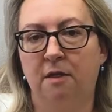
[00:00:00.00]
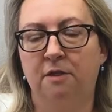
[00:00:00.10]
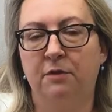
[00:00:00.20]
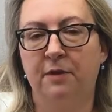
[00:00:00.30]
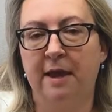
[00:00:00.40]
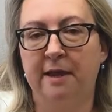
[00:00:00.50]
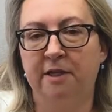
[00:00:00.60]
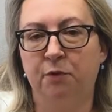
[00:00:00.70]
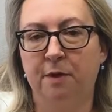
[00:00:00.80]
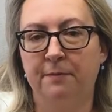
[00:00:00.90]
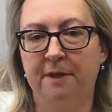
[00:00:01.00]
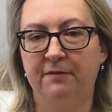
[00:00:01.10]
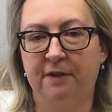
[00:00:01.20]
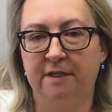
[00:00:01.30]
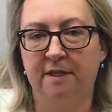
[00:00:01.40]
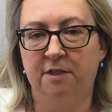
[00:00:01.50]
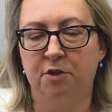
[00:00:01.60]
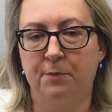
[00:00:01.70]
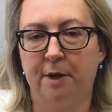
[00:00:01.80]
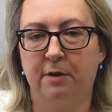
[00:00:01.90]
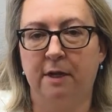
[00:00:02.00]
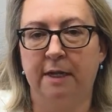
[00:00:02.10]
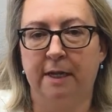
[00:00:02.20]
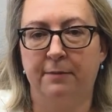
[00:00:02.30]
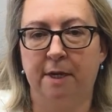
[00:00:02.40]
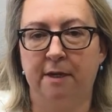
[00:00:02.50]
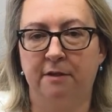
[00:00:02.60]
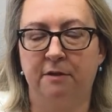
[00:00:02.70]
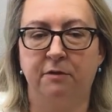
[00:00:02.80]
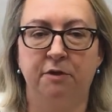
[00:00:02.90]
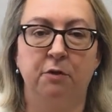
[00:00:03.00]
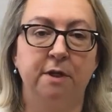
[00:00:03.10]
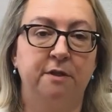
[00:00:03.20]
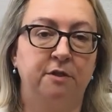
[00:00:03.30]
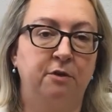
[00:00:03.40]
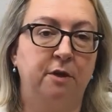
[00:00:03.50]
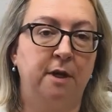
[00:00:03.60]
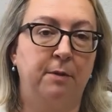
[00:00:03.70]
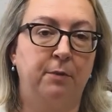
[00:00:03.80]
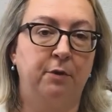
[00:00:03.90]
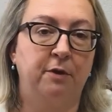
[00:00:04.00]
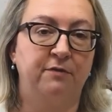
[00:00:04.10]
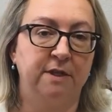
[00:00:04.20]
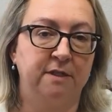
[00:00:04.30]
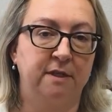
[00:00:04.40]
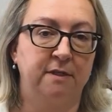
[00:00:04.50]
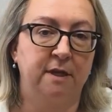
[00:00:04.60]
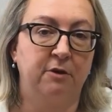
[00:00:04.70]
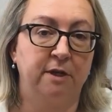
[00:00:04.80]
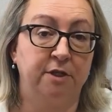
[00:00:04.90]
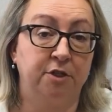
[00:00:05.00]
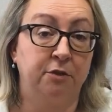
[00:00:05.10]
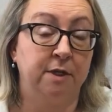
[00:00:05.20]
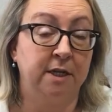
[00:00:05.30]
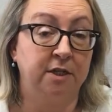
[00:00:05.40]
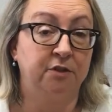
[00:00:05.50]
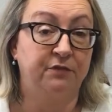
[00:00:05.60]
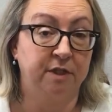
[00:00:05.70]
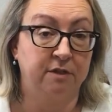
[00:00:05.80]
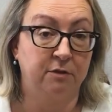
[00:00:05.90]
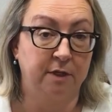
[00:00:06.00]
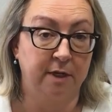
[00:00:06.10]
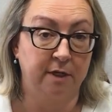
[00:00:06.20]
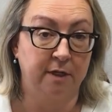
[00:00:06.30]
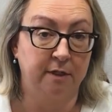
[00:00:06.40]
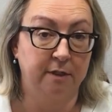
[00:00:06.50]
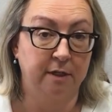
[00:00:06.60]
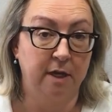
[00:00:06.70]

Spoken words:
So the H-1B visa is numerically limited, so there's only a certain number of visas that are issued each fiscal year.